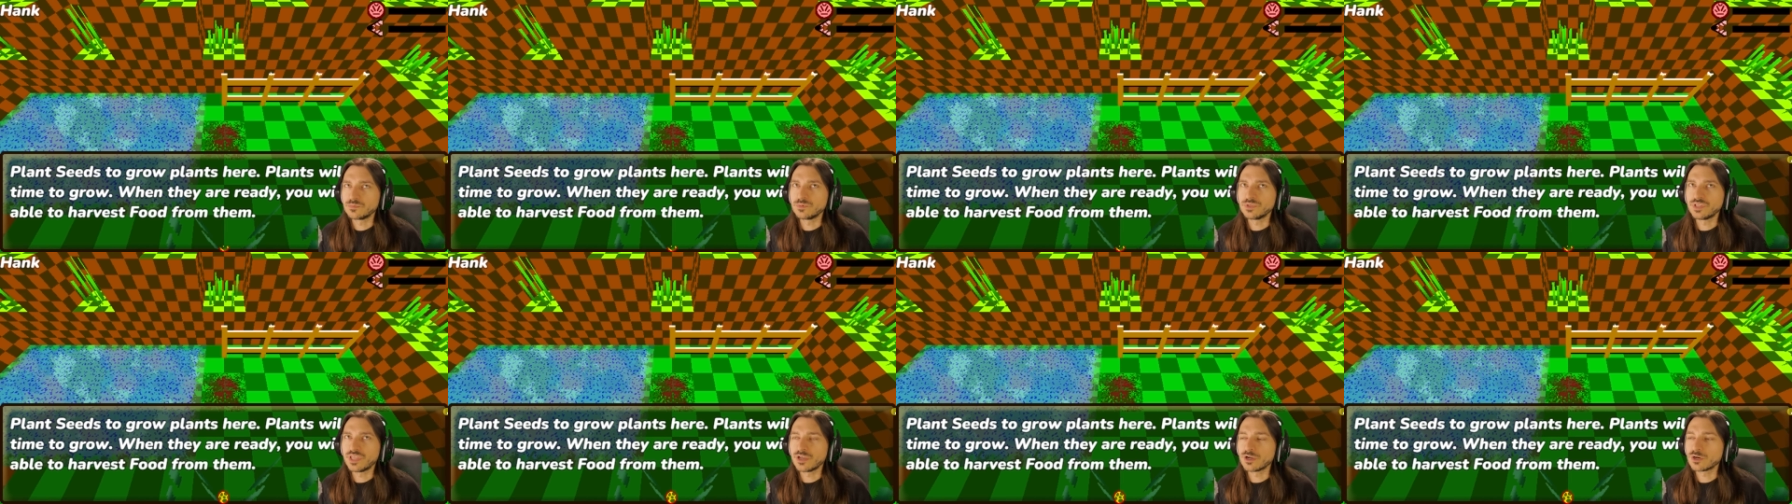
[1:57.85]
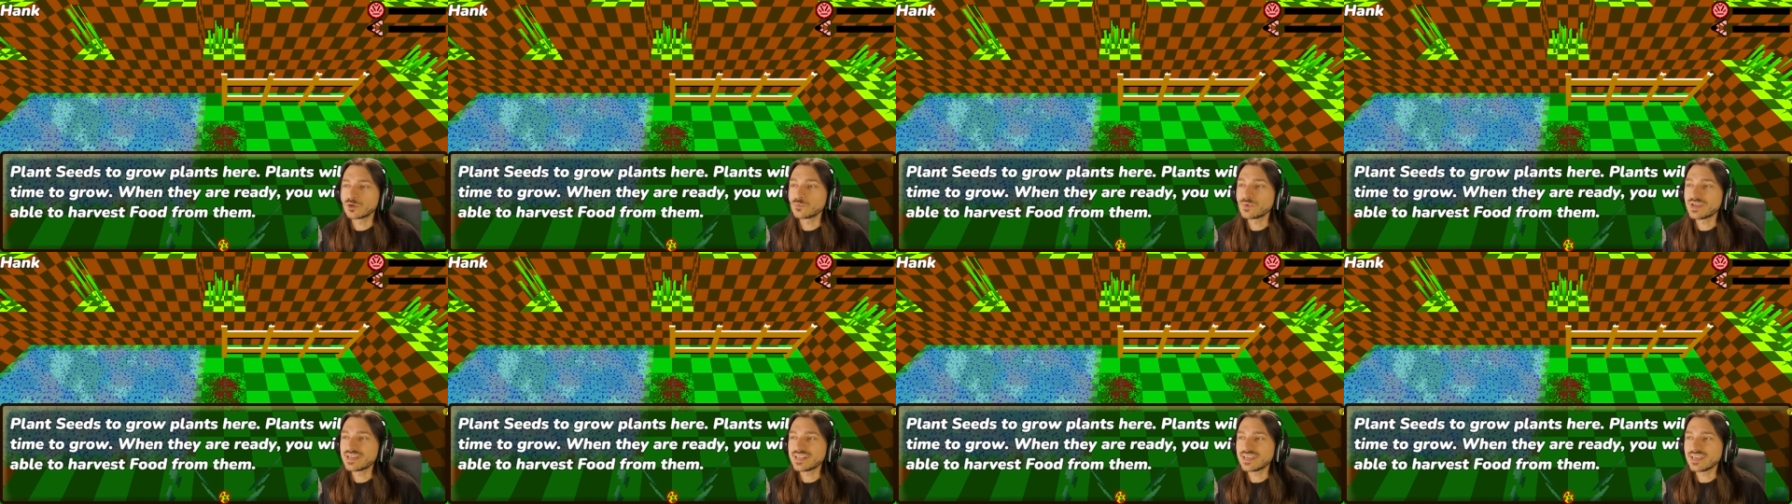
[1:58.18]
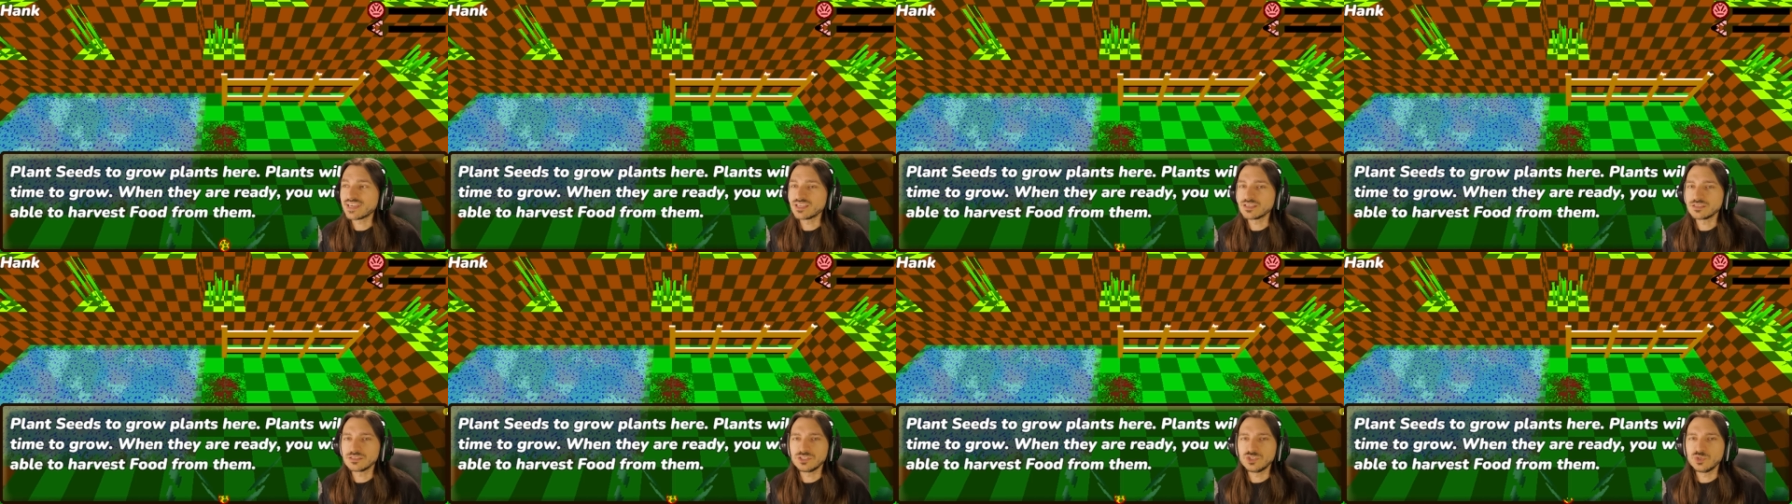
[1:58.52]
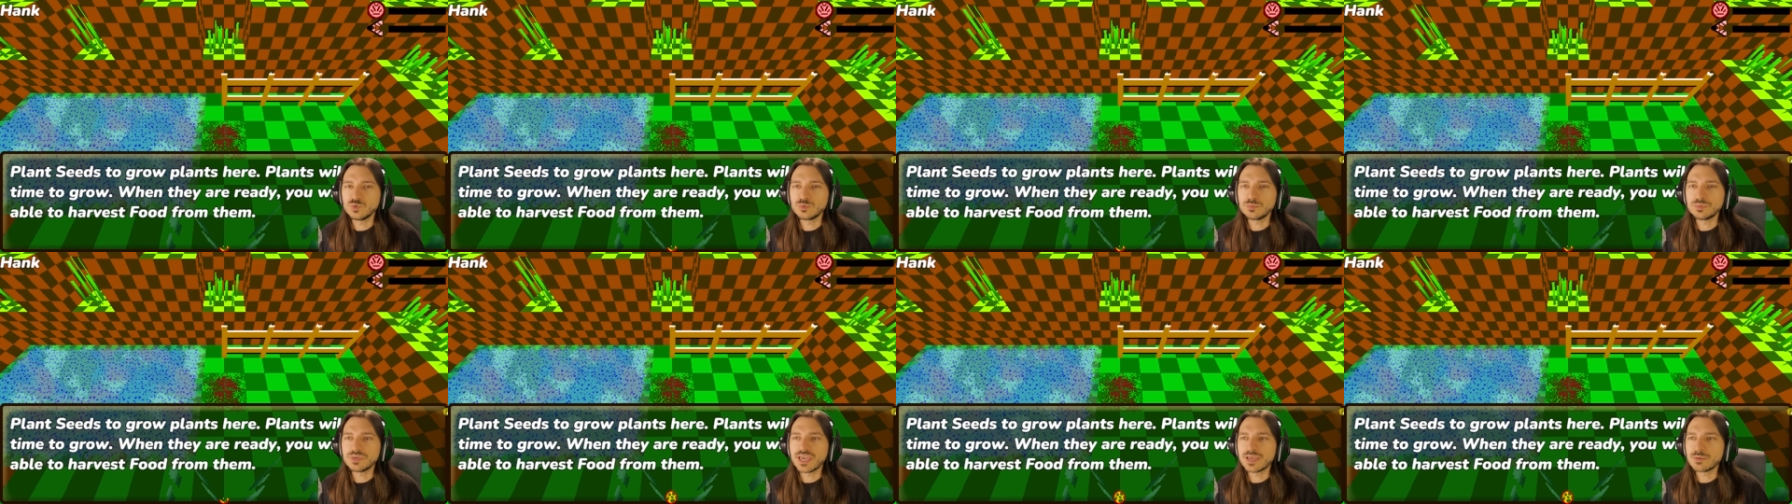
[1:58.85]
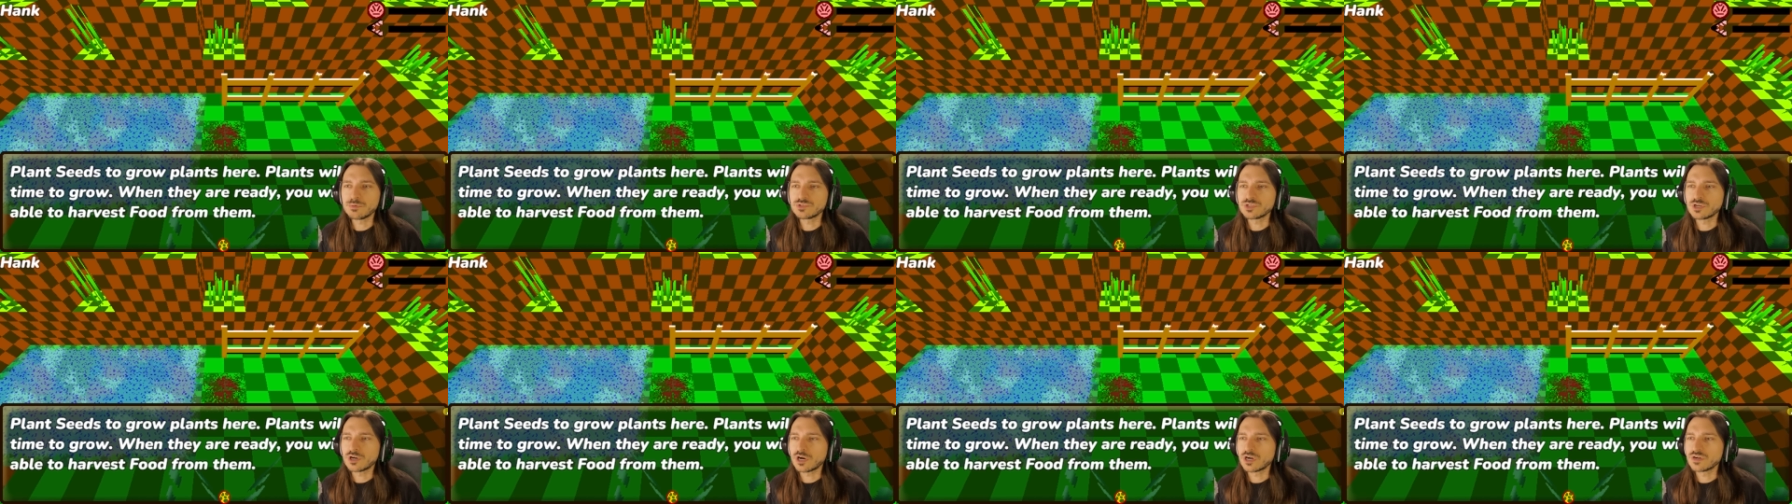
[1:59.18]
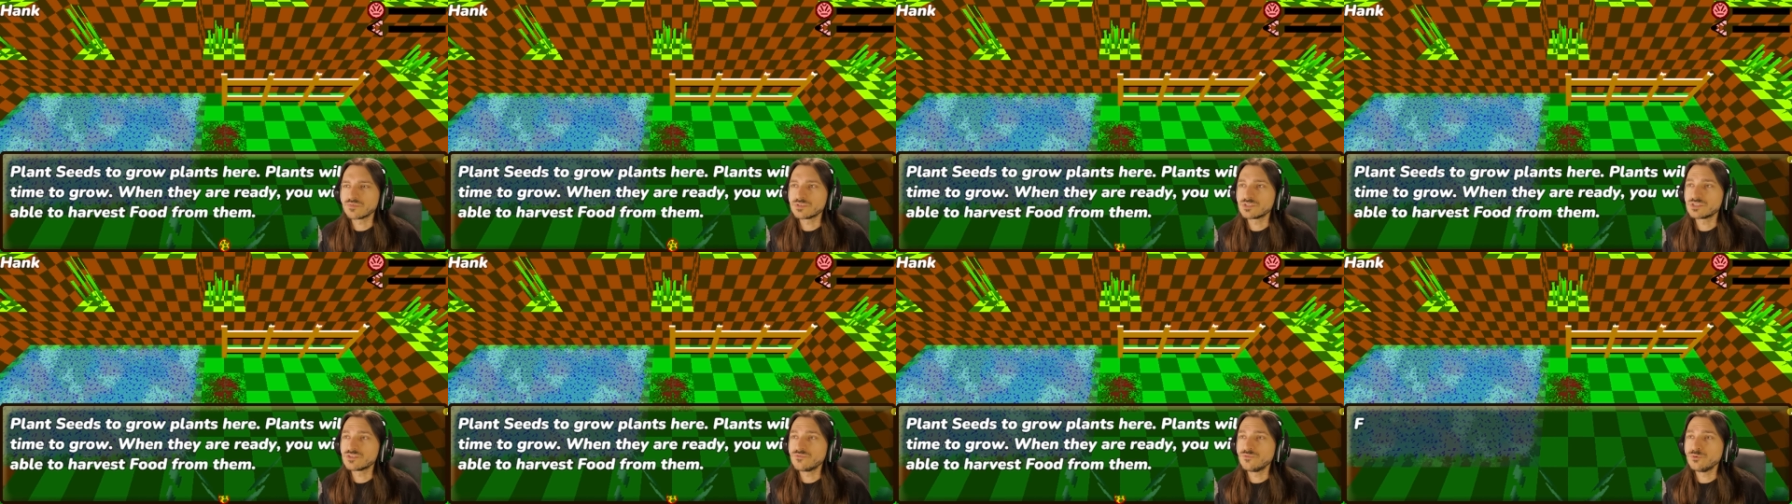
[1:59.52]
When they are ready, you will be able to
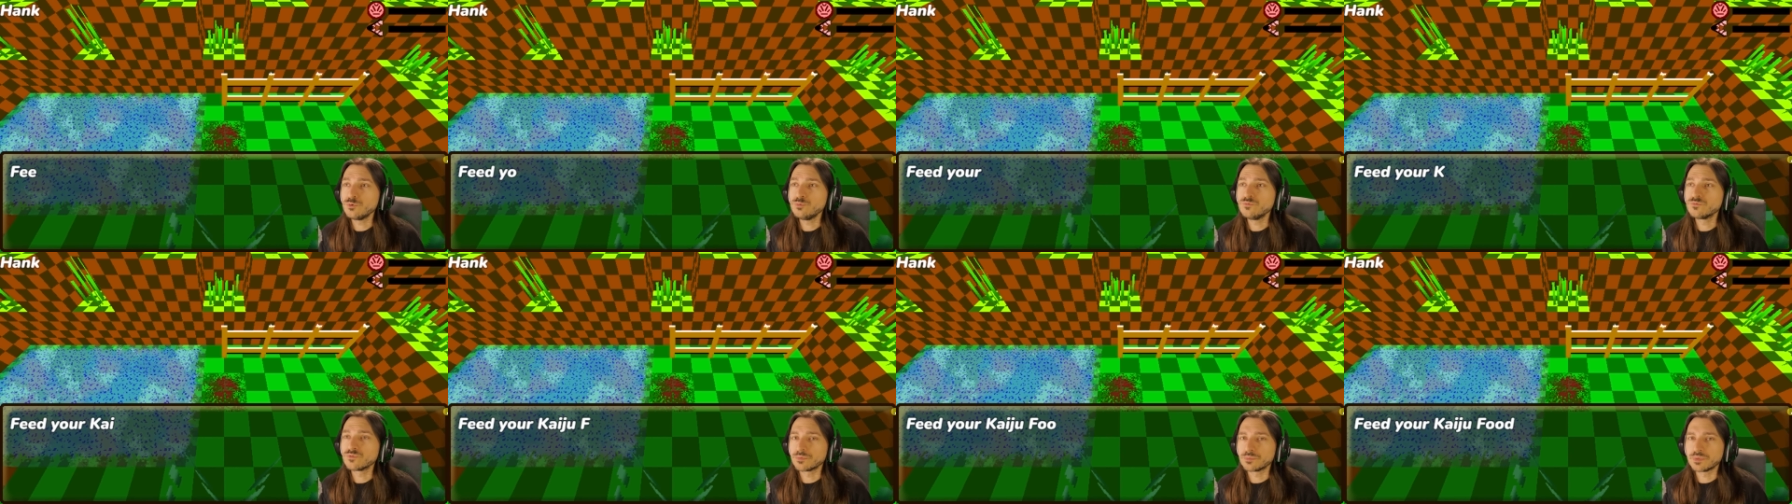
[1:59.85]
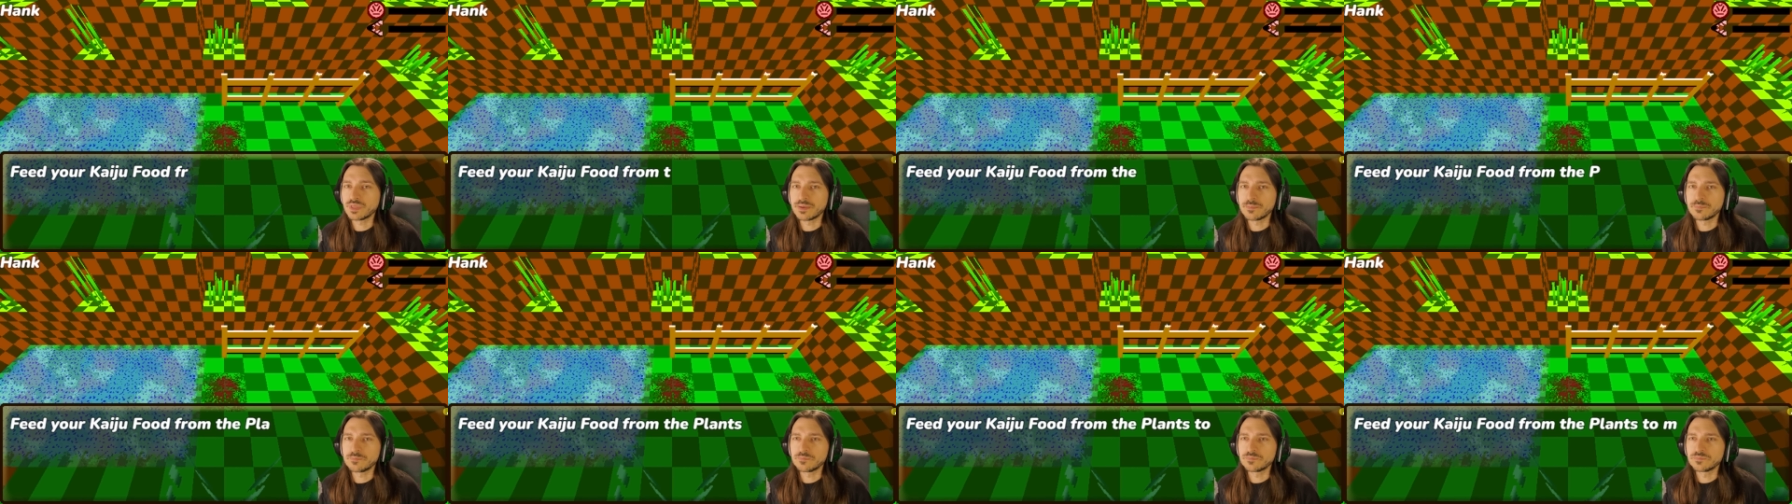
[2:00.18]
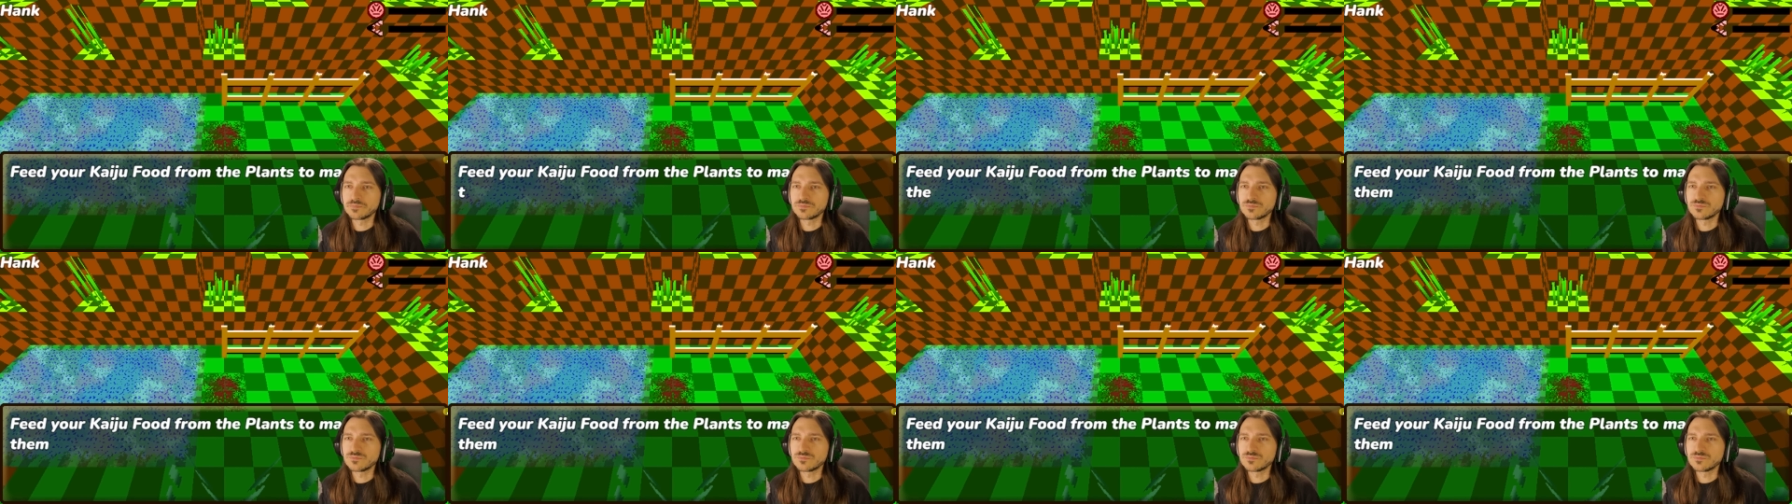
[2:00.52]
harvest food from them.